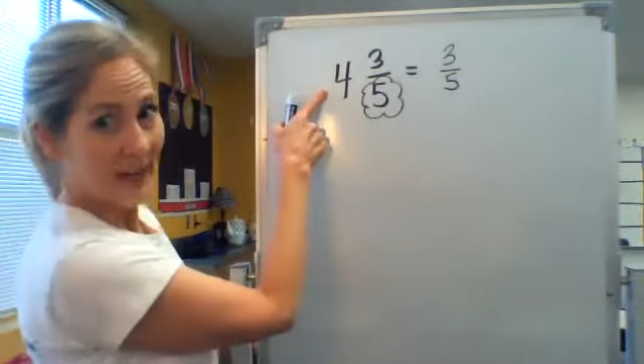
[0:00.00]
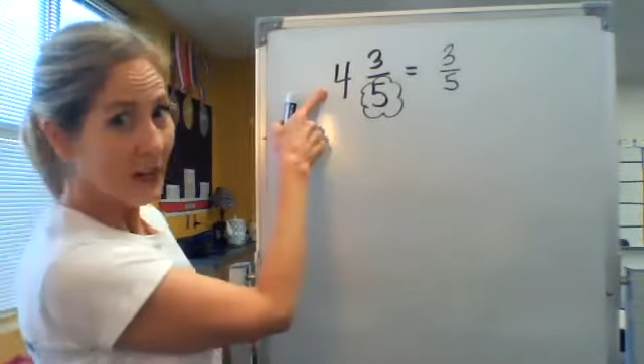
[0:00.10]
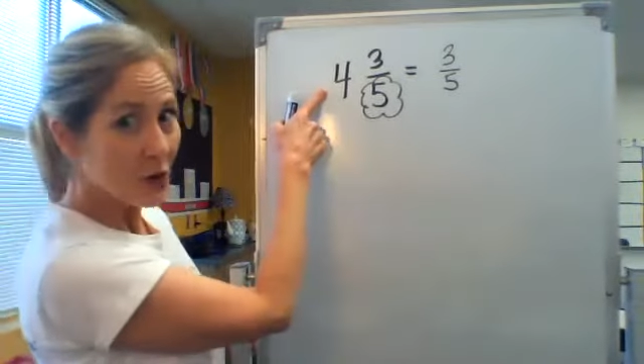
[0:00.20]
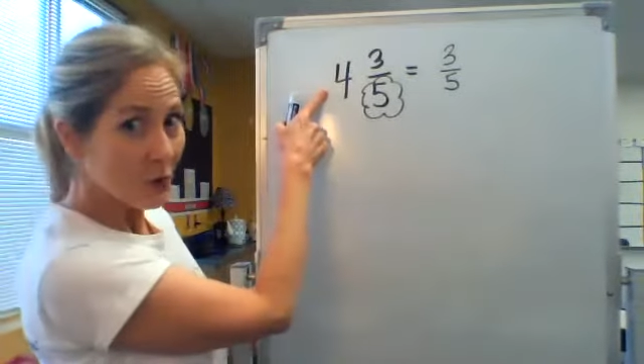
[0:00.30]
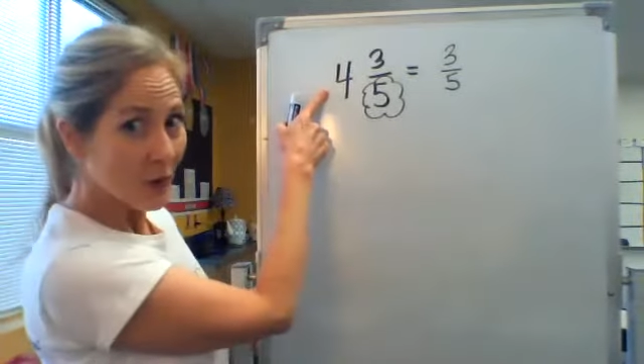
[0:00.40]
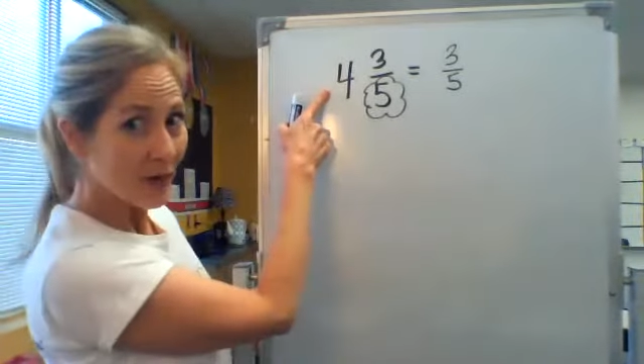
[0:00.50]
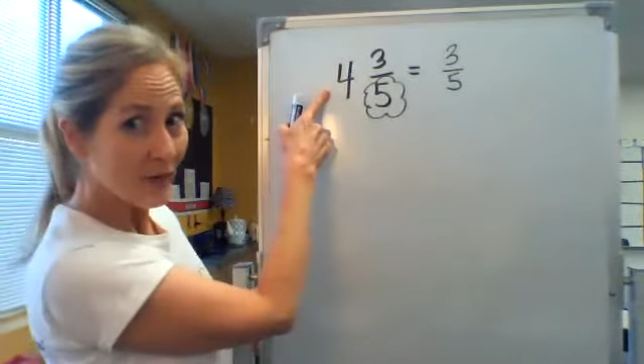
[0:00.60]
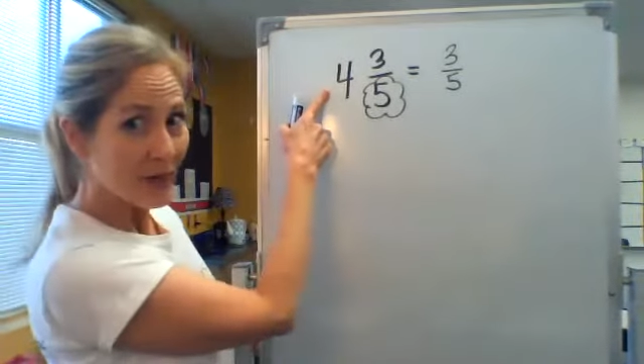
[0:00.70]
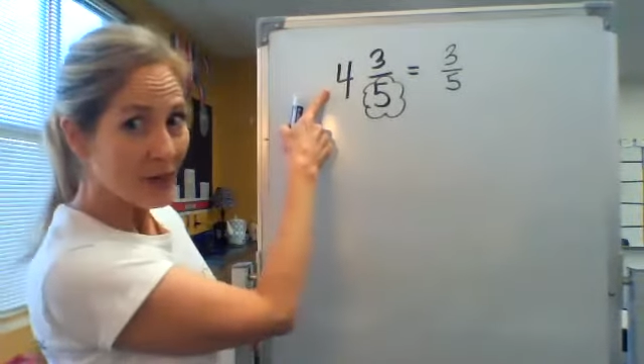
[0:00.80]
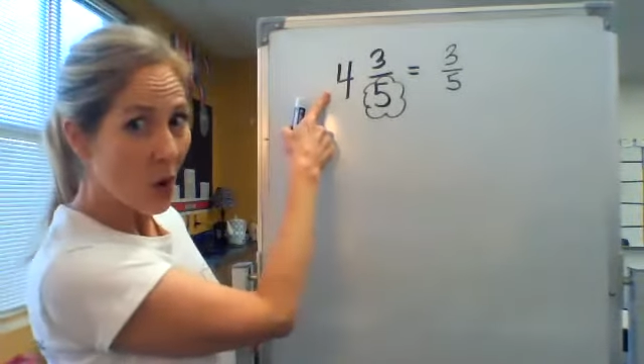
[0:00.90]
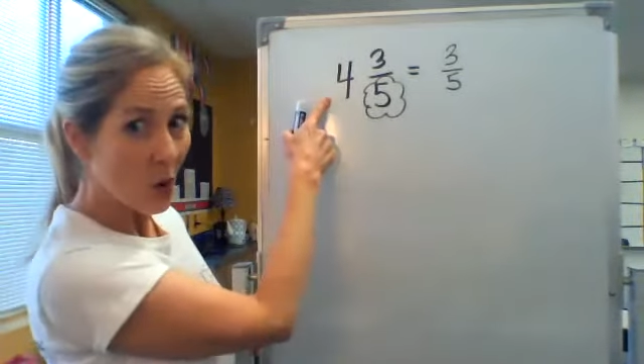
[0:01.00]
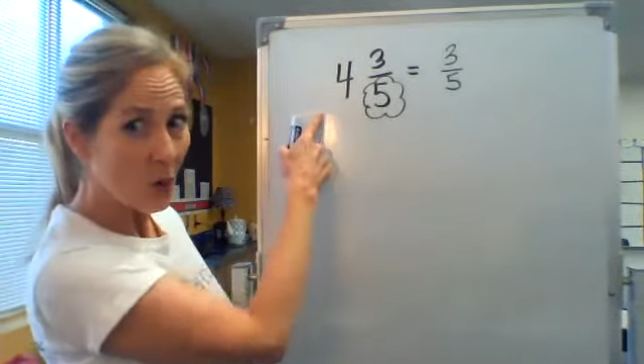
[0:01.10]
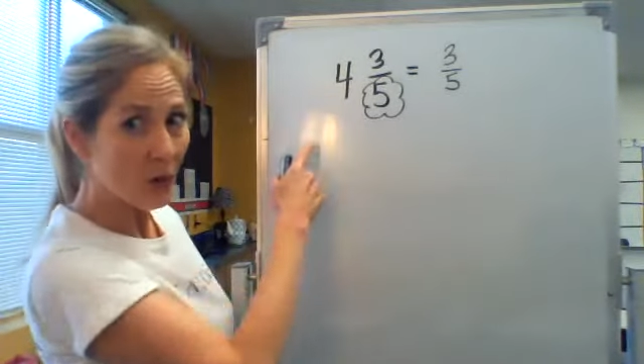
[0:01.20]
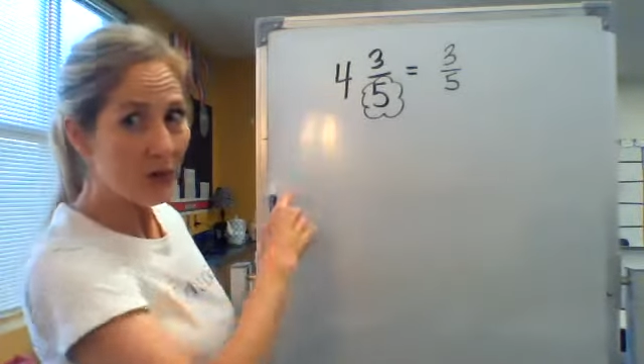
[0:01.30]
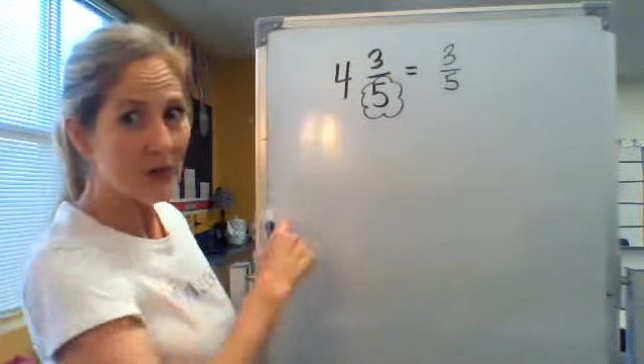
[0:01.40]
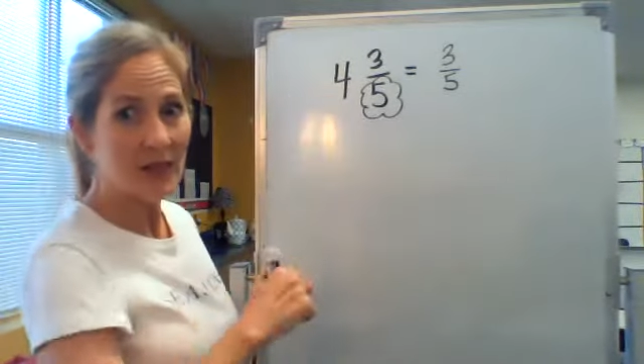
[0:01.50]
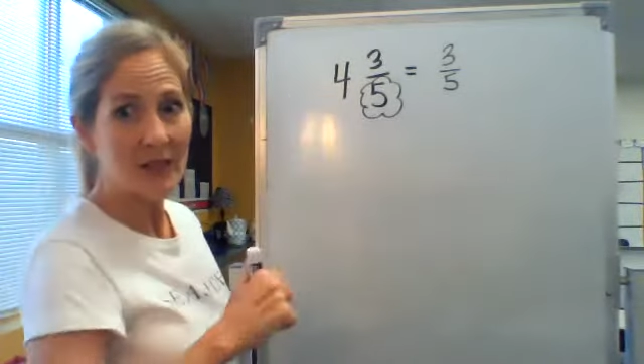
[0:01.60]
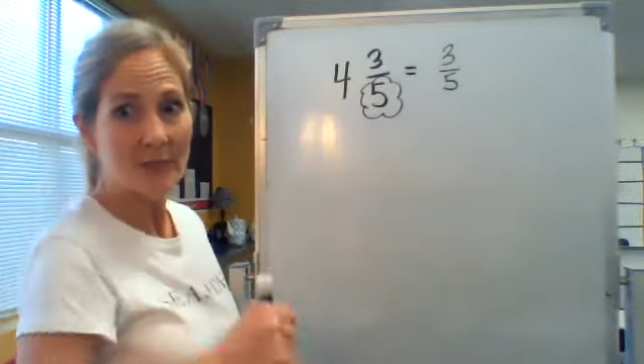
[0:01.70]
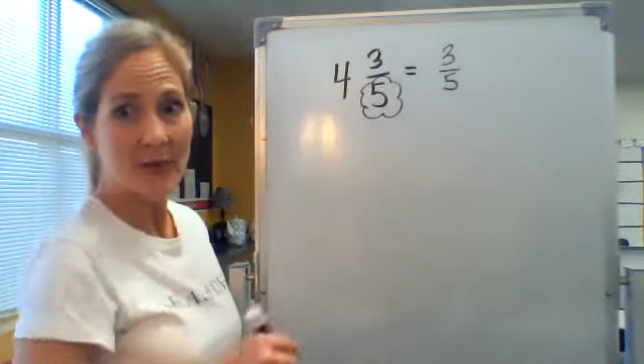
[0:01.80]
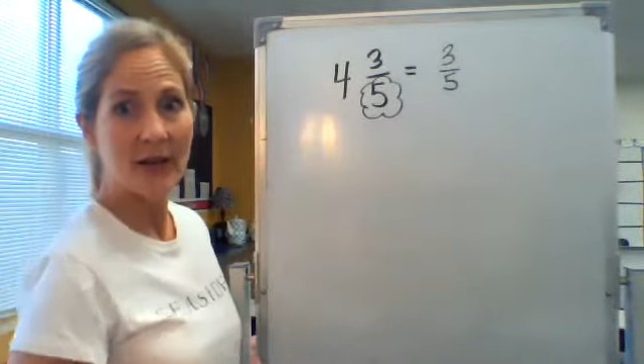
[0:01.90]
each one of these wholes
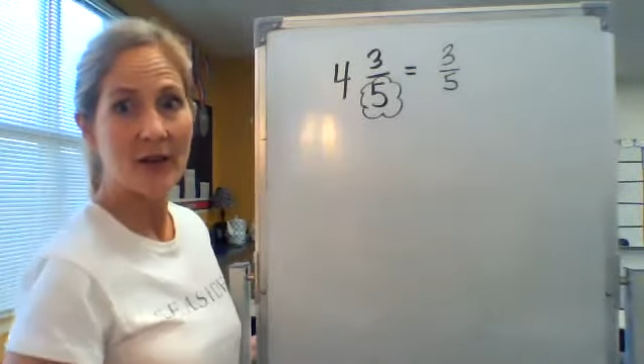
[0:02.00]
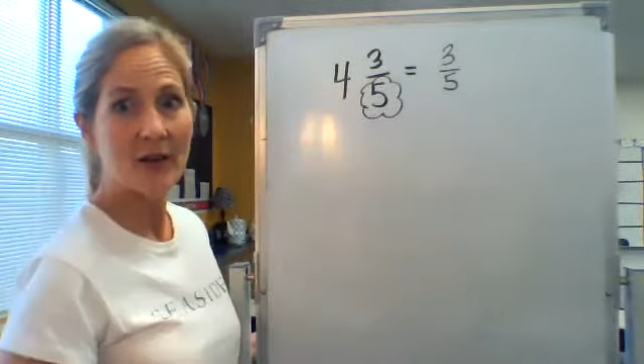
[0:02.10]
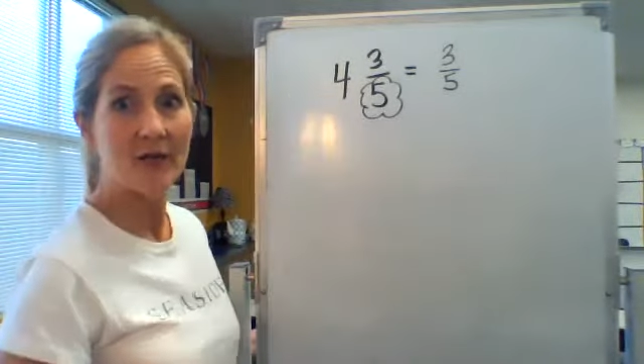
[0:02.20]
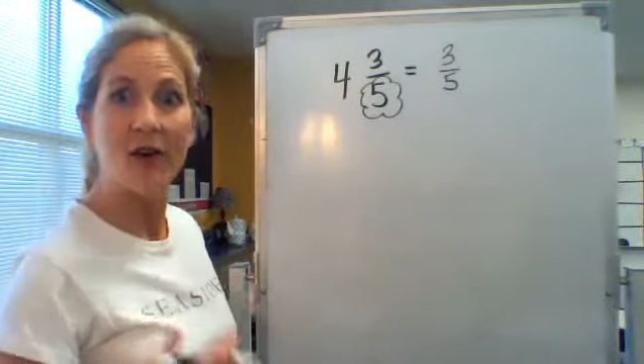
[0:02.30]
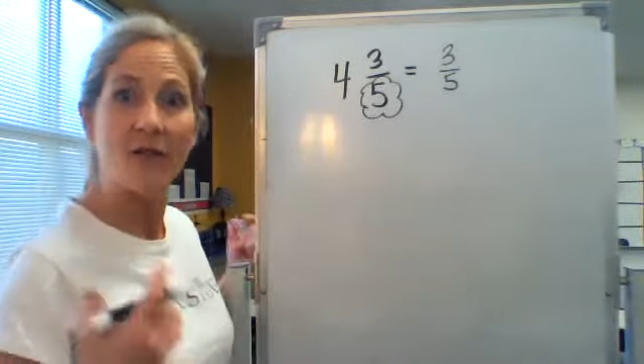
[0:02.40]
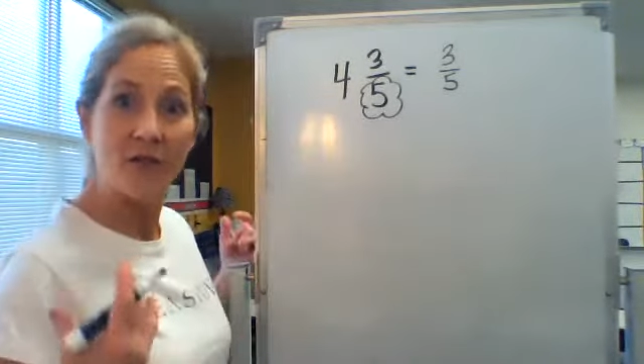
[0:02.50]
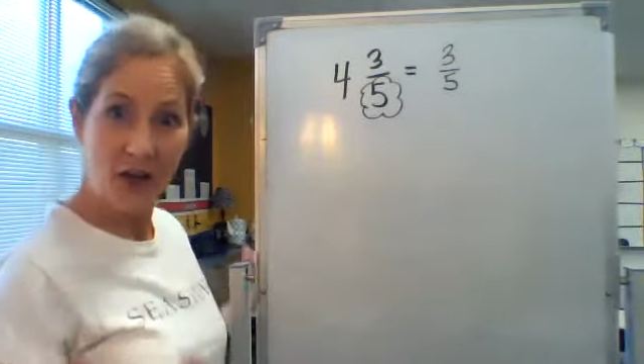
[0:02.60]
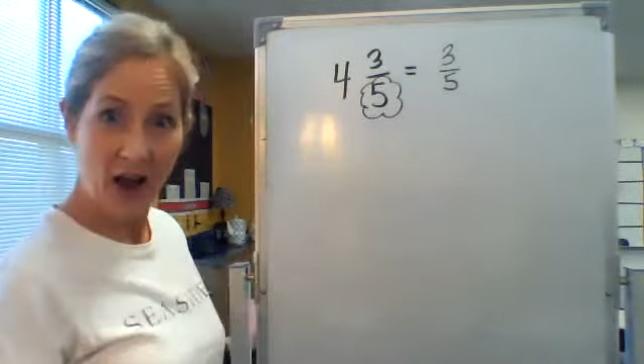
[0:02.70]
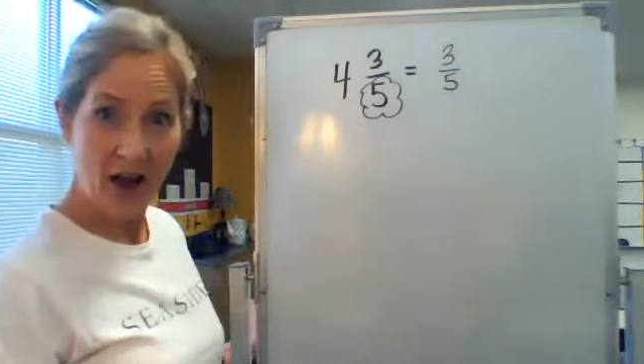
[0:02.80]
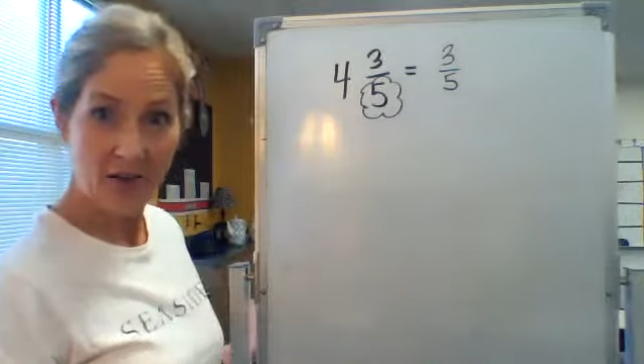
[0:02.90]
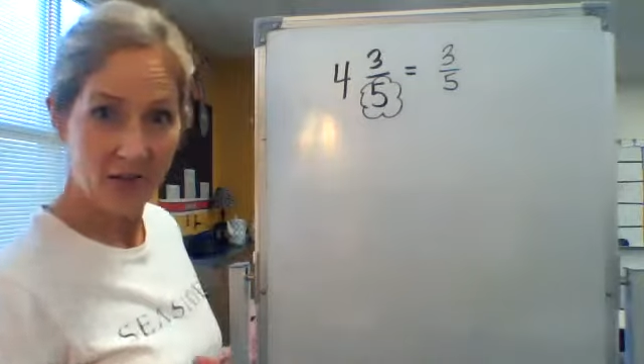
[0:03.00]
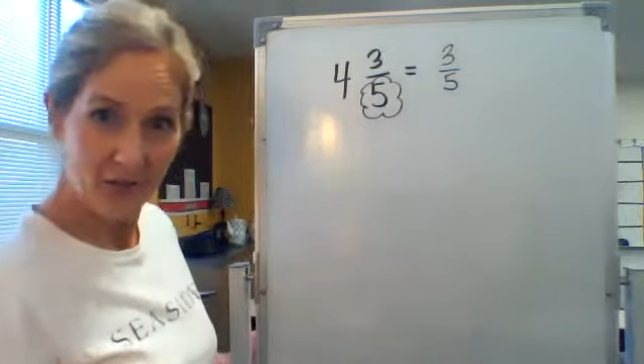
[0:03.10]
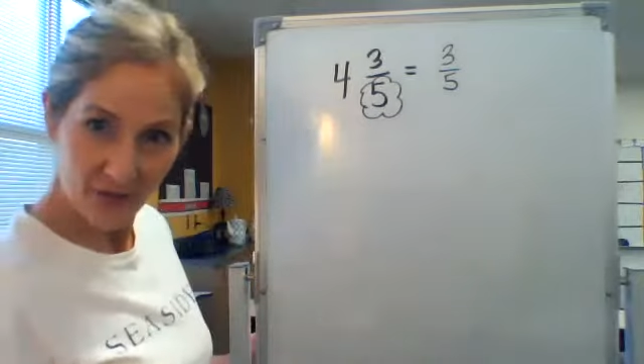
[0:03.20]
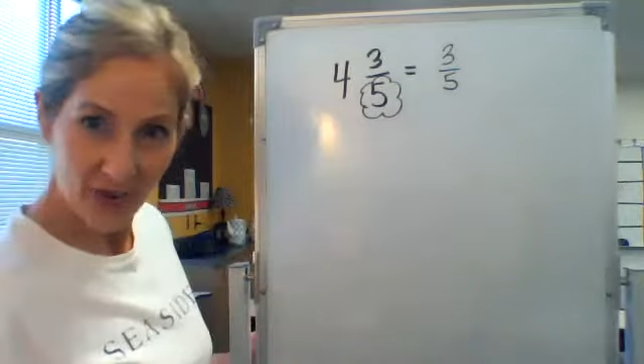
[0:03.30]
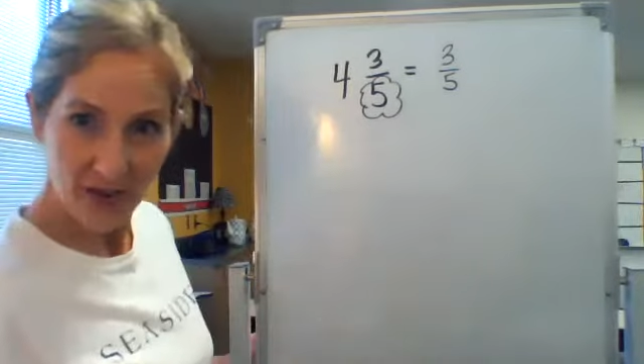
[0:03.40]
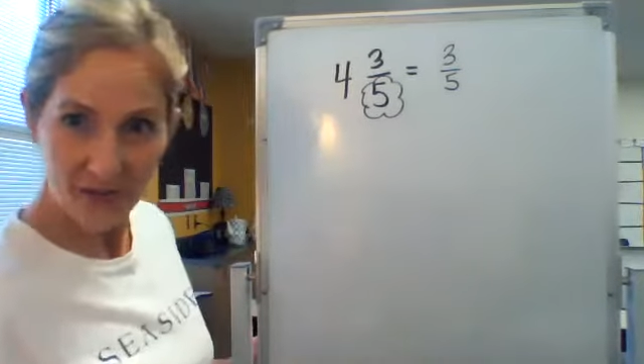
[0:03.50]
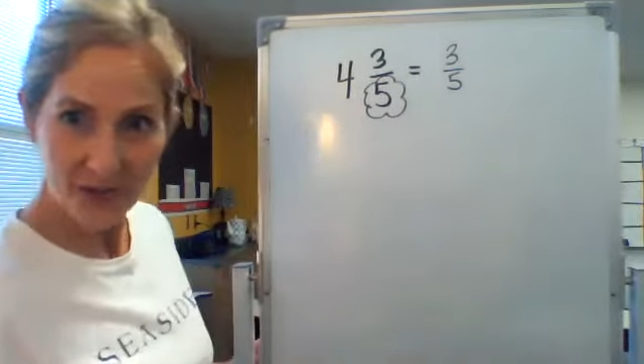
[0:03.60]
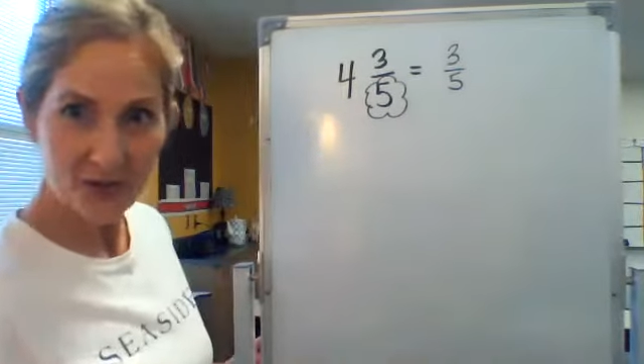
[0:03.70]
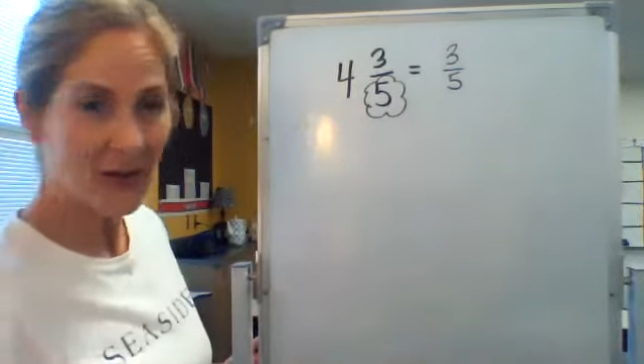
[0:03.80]
is made of 5/5,